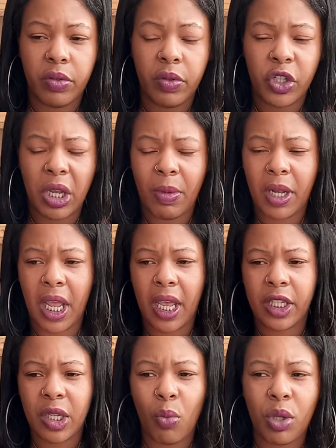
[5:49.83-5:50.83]
Gemini,
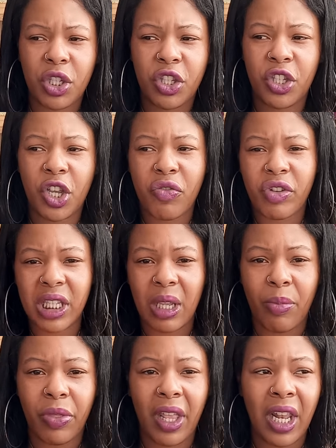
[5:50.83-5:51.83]
someone's stirring
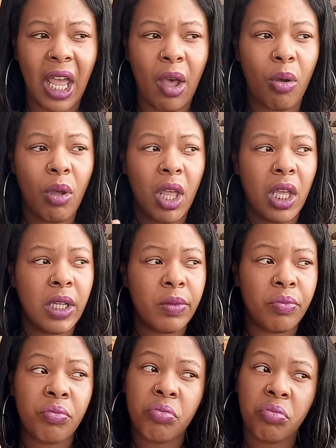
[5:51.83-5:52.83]
something. Now,
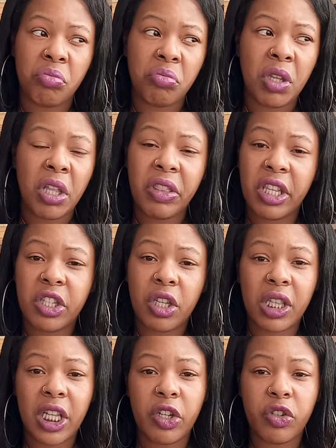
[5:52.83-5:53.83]
this
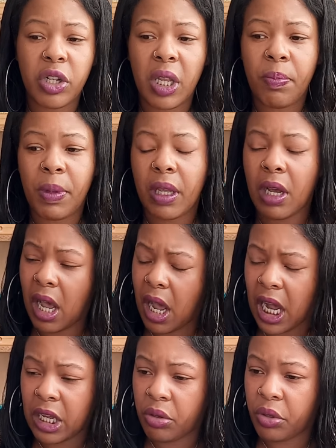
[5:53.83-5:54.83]
could literally be,
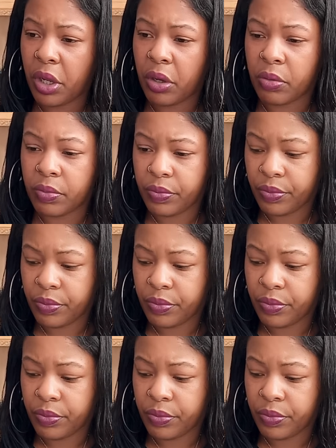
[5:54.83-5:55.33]
I don't know.